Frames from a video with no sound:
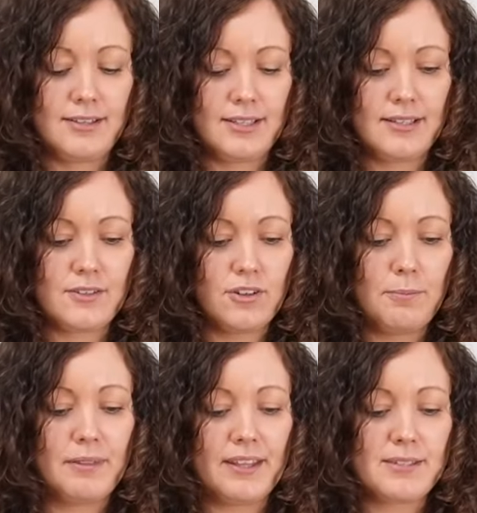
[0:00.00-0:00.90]
let's
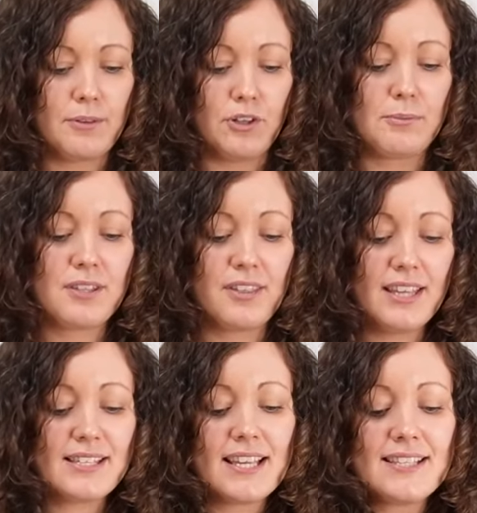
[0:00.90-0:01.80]
open this one up. So
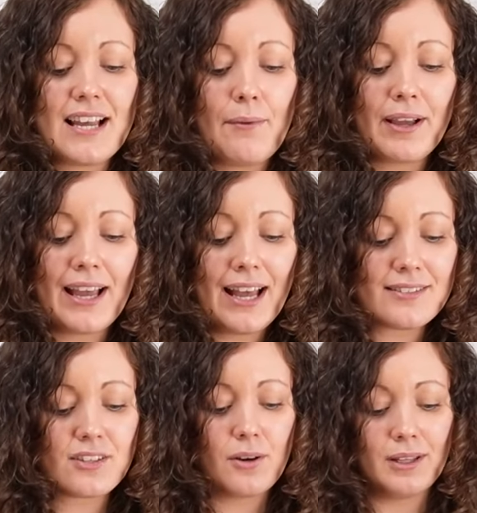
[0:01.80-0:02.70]
this is our
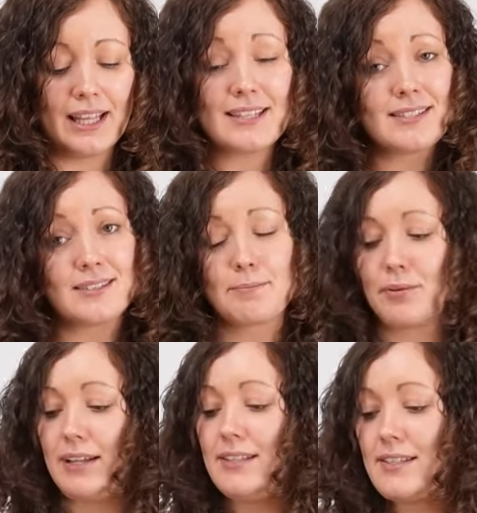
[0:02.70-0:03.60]
Cat Coalescence
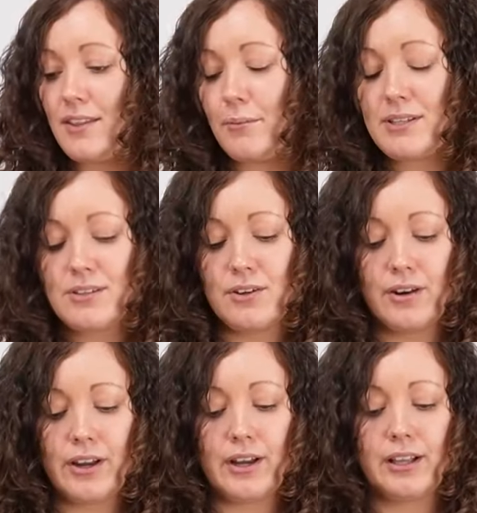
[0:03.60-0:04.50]
print that we
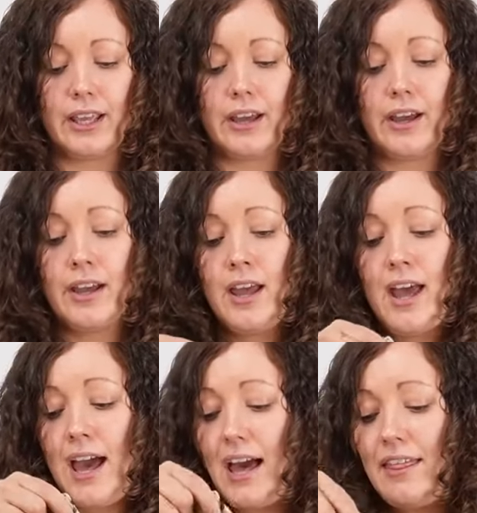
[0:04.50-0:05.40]
saw earlier.
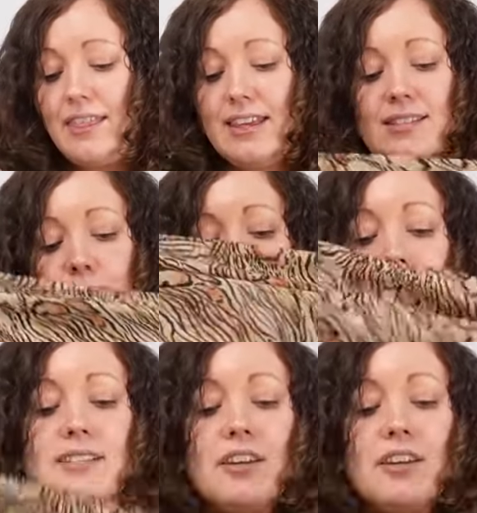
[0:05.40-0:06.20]
And this one is